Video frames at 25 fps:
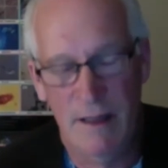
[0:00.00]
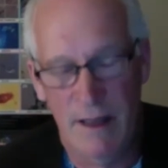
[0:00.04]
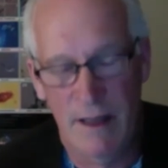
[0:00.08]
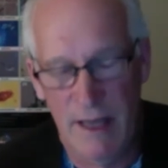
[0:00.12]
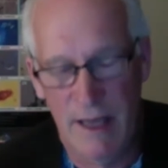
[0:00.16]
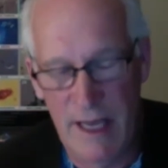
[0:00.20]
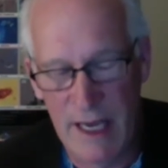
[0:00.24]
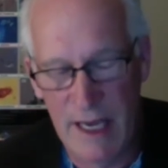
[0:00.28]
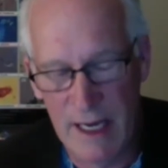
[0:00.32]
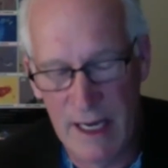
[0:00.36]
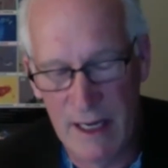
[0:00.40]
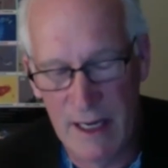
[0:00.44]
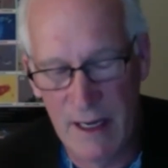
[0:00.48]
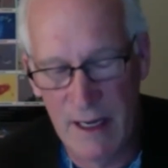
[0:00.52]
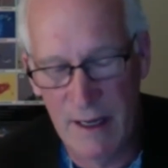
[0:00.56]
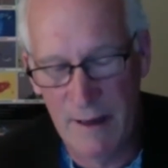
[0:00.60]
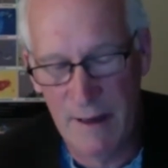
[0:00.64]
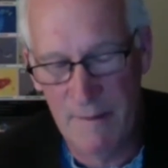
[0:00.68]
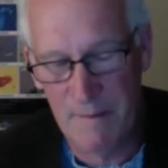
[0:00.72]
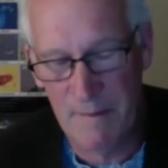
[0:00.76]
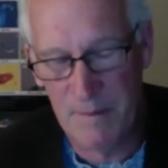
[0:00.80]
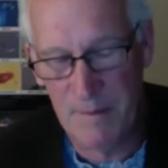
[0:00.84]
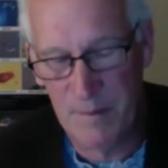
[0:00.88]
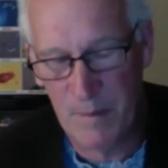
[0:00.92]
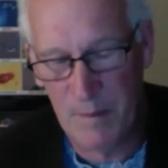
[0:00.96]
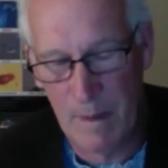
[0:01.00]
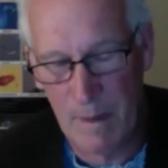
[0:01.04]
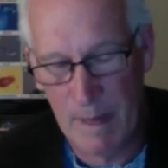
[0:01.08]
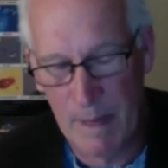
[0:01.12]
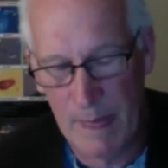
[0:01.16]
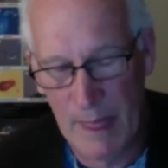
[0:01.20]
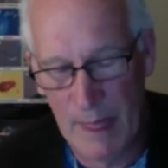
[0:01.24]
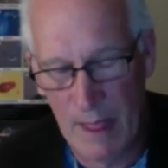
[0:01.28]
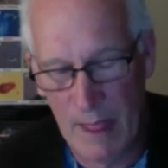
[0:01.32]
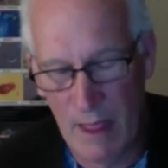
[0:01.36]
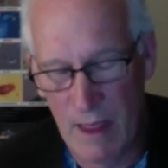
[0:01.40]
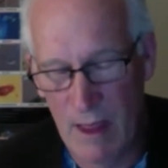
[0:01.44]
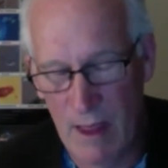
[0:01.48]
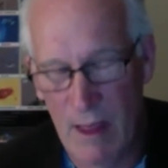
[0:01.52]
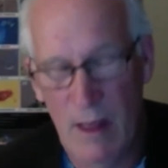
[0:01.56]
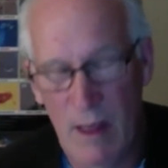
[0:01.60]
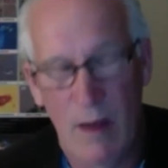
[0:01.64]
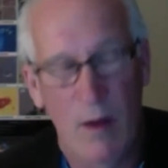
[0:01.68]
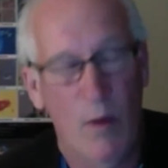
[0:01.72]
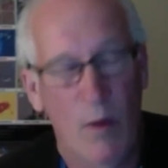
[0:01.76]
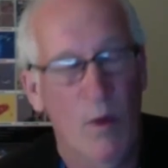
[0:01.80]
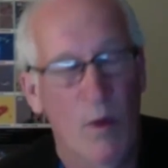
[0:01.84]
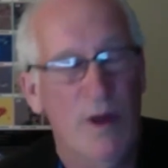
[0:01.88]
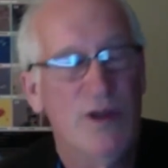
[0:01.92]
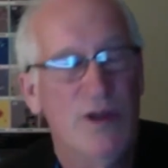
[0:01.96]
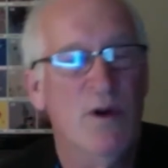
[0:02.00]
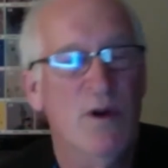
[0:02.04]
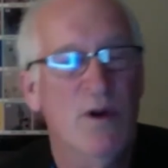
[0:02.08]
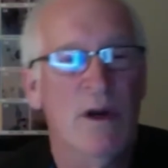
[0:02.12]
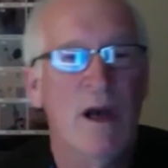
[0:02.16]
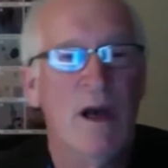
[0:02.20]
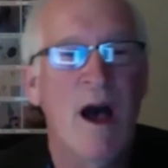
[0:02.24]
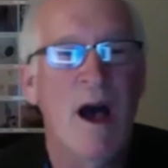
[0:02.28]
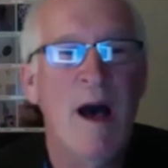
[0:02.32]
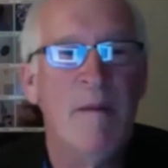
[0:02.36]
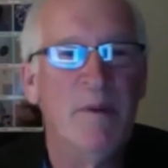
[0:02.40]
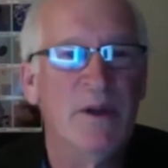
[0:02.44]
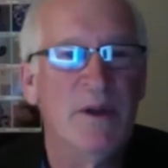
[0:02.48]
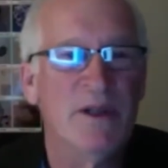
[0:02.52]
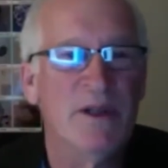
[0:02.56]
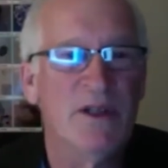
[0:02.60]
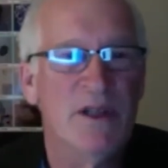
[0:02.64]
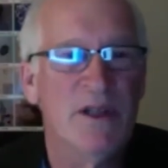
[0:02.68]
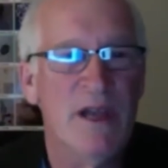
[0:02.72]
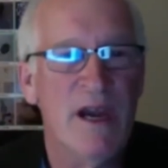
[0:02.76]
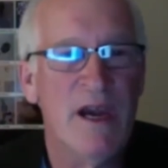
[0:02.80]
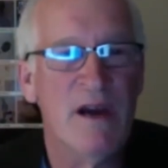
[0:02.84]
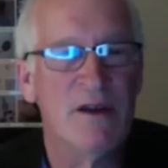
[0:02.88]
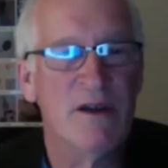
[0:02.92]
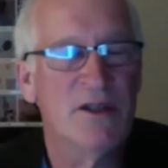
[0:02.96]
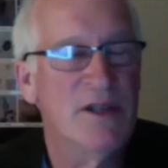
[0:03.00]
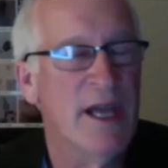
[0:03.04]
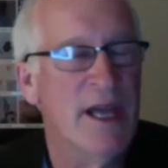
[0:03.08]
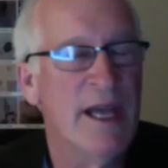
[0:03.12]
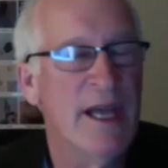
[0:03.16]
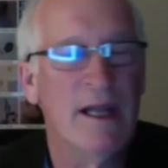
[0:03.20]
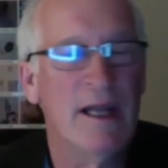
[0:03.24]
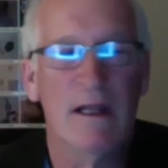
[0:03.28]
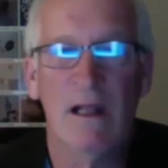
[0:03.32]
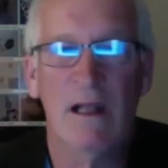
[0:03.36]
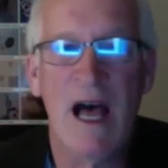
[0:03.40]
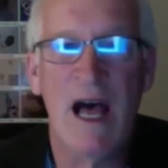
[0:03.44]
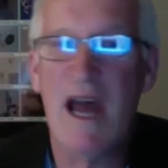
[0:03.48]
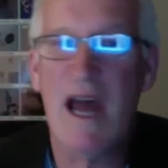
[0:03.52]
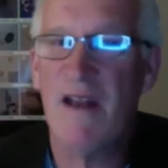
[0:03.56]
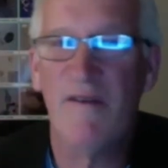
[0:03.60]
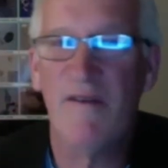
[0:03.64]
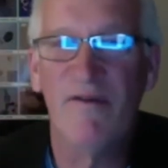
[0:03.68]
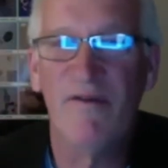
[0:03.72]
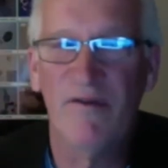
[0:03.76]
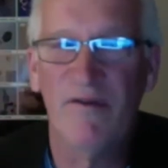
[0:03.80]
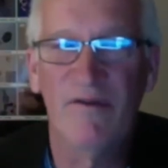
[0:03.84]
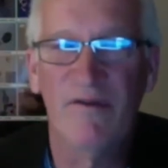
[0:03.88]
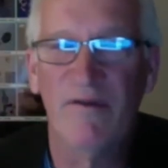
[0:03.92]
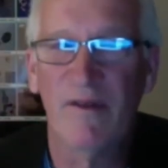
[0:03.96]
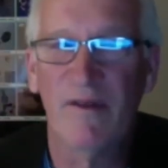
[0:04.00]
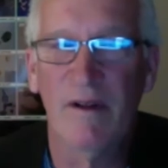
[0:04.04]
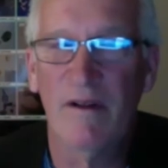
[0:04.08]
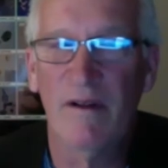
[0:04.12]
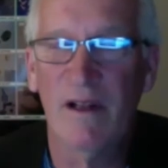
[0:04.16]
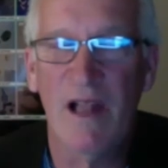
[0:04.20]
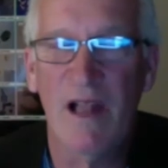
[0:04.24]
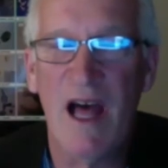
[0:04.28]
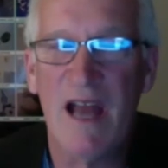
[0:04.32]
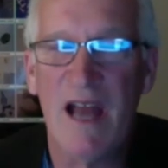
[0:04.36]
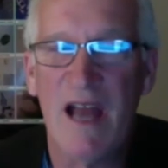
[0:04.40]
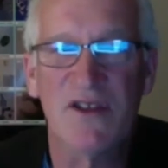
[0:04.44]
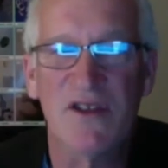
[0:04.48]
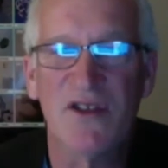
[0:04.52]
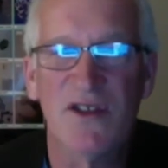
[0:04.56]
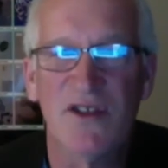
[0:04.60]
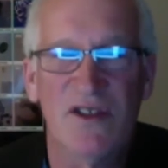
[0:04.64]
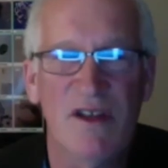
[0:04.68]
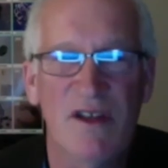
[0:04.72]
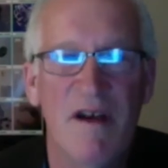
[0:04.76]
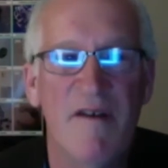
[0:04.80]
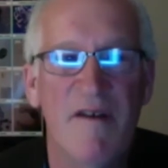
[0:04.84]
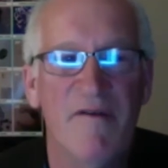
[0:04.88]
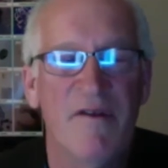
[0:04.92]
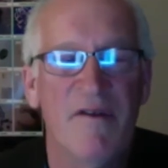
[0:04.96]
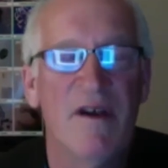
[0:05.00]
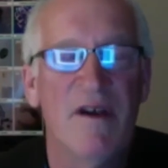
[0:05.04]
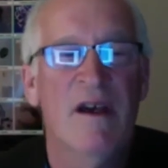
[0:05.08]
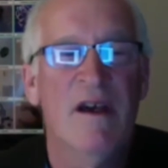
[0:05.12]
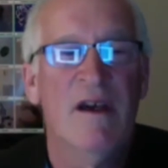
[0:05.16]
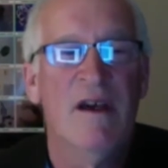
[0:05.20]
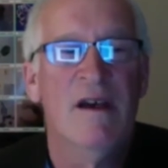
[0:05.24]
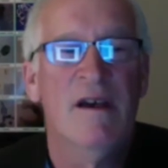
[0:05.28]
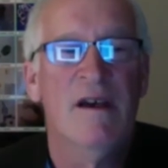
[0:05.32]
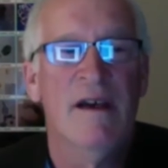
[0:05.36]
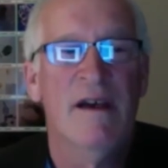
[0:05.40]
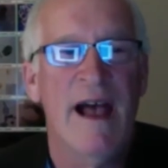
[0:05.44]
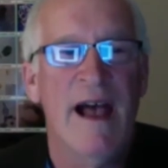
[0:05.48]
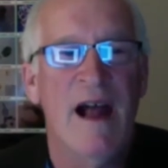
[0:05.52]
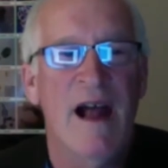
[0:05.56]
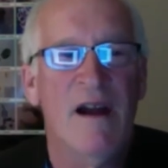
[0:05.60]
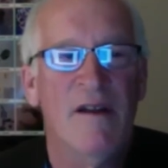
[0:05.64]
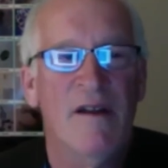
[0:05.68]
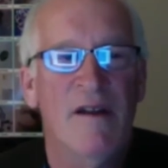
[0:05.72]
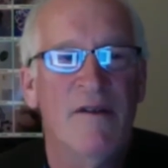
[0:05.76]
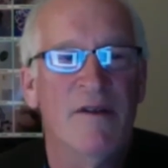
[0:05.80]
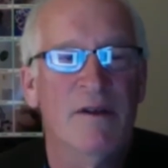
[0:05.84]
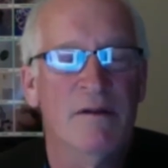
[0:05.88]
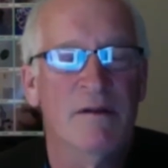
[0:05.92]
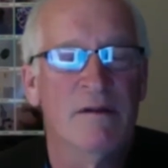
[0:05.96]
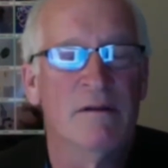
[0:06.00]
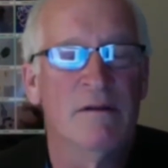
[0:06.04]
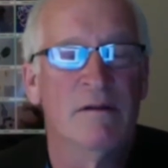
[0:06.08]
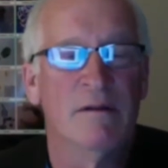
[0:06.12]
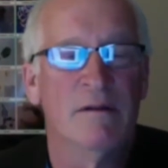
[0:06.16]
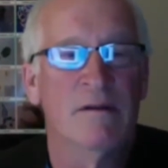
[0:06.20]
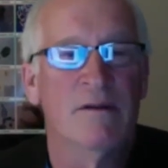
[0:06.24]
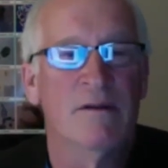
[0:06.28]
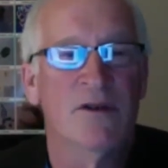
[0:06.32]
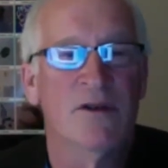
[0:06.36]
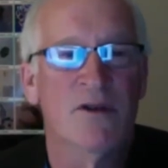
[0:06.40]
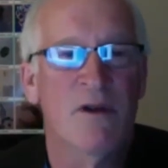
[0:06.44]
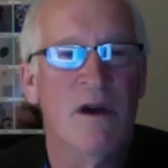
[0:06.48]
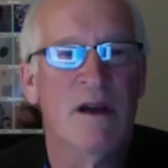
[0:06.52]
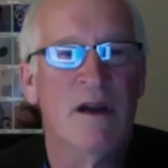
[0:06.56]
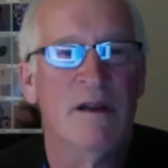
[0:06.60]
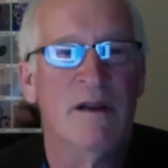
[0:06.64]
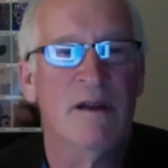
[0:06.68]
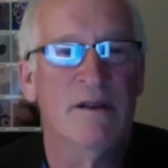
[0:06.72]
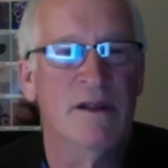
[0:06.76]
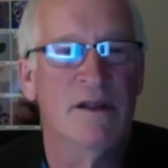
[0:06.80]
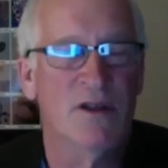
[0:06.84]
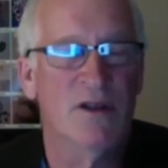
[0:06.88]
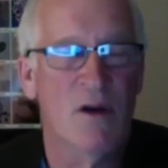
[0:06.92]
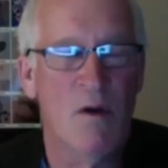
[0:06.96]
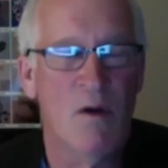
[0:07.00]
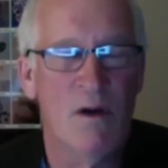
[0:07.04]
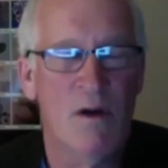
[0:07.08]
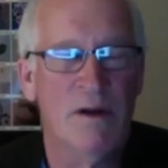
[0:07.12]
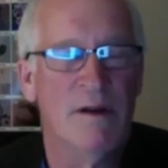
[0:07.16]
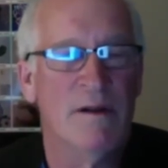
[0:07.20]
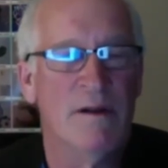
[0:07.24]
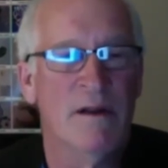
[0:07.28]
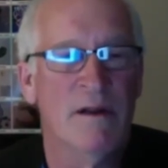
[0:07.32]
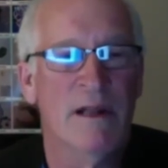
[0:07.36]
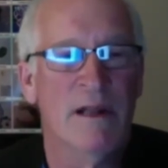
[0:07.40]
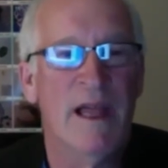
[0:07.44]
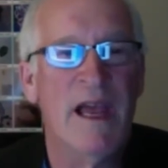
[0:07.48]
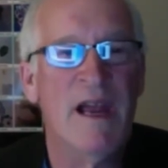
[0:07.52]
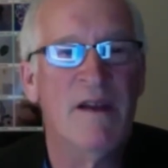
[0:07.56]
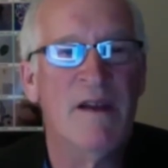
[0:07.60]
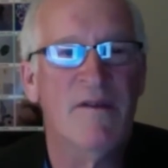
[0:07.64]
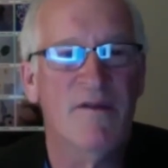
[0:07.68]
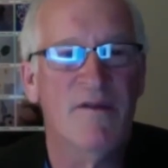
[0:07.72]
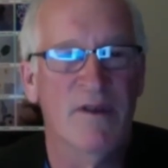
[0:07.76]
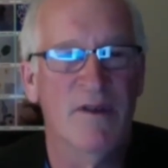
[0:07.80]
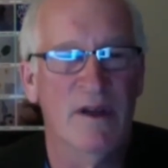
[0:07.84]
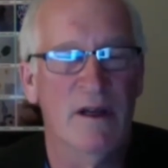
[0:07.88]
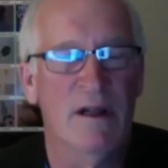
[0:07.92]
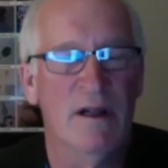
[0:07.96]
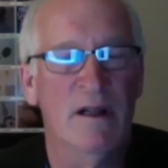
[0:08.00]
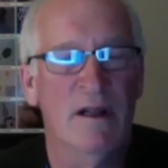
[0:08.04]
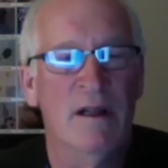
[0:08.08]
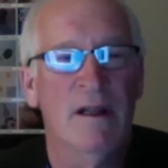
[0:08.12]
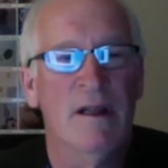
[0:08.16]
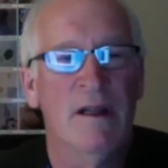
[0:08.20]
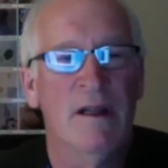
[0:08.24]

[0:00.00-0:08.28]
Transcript: And what you accomplish there is take a lot of stuff out of the truck that's going to the landfill,